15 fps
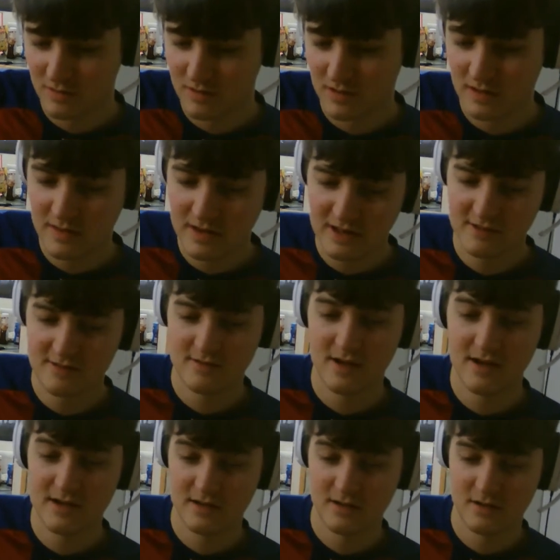In the next
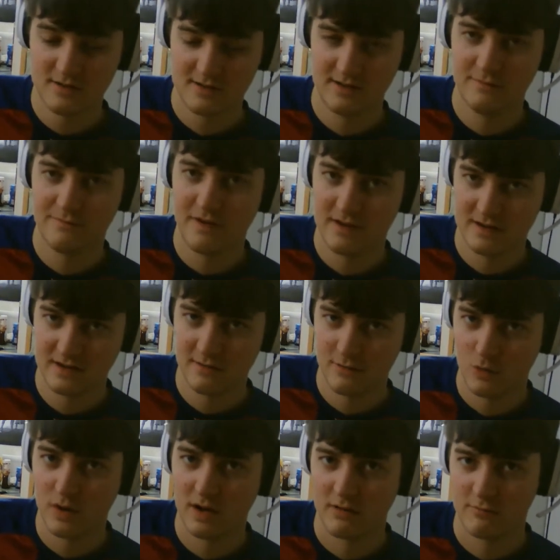slide, because I did a
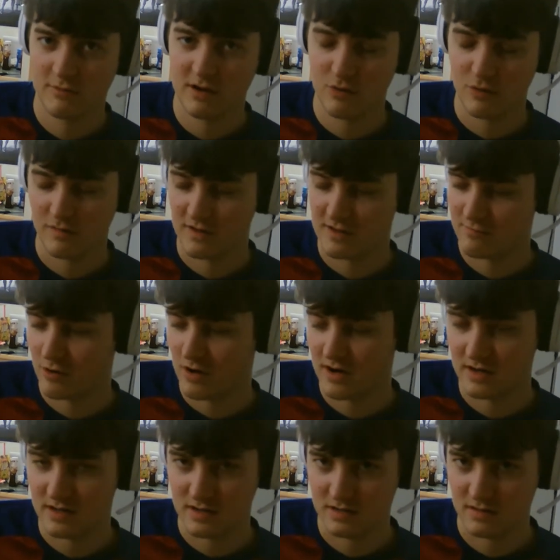quick read through of this prior
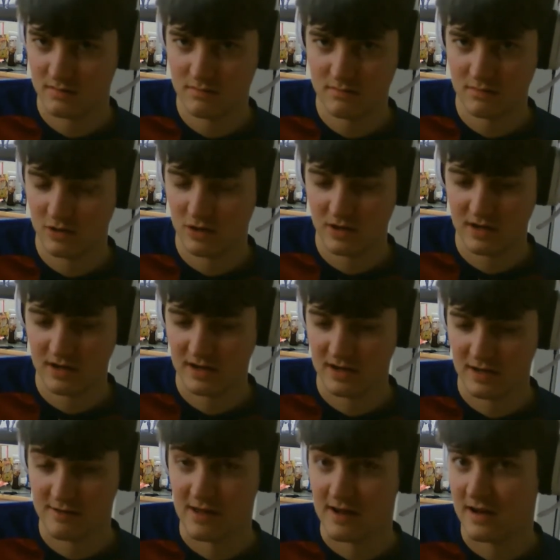to looking at it,
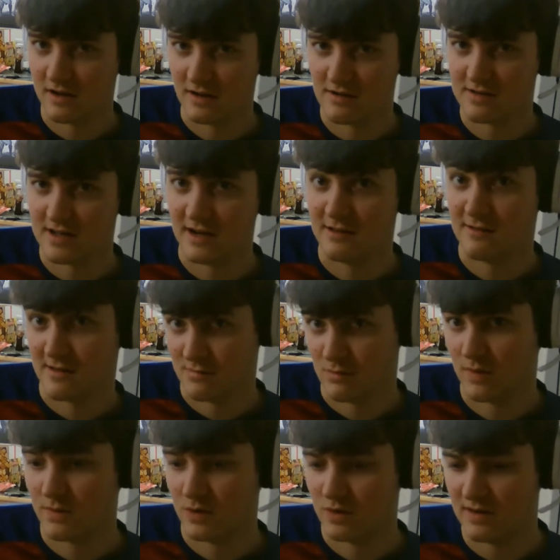because I didn't understand it, so that's why I'm
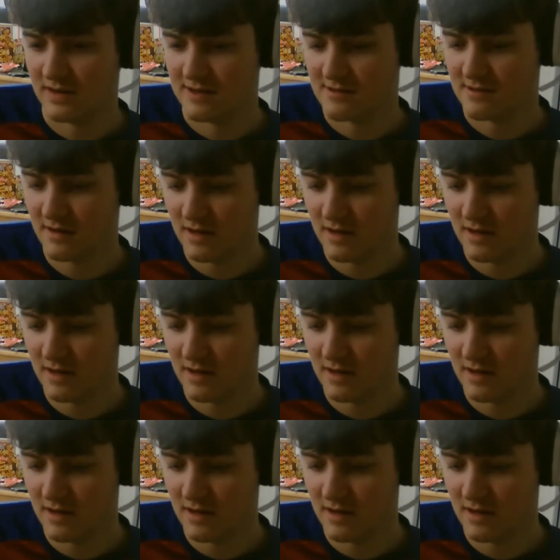doing this.